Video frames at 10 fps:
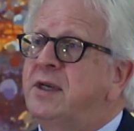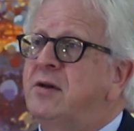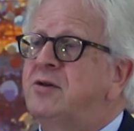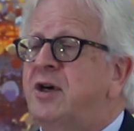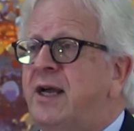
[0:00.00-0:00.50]

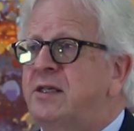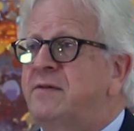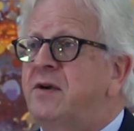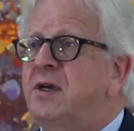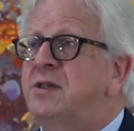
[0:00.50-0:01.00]
deal
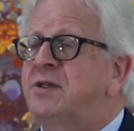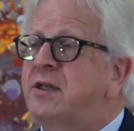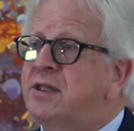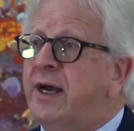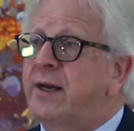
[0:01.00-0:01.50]
transfers
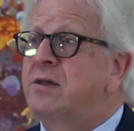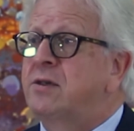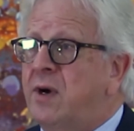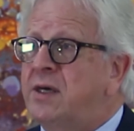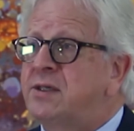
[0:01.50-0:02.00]
the title
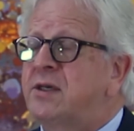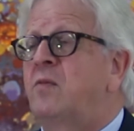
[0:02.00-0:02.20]
to us